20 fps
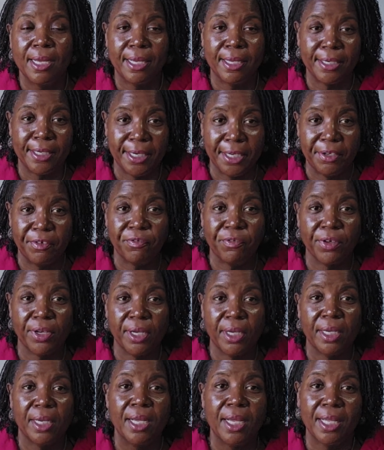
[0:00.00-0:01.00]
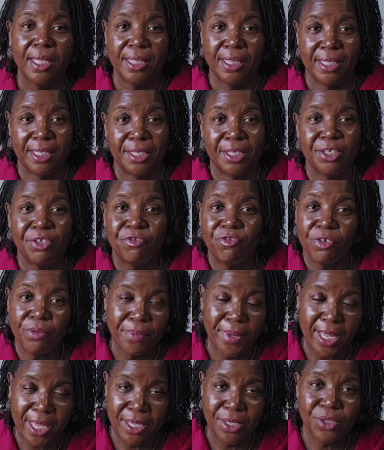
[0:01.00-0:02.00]
Hanifa, this is
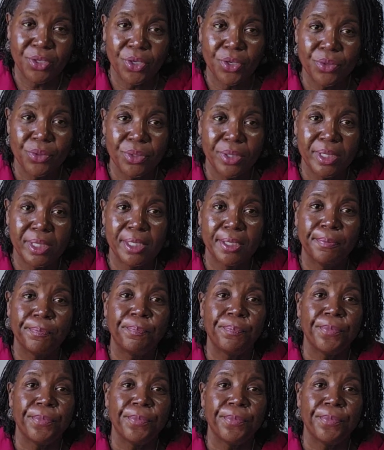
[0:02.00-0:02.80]
from ASOS.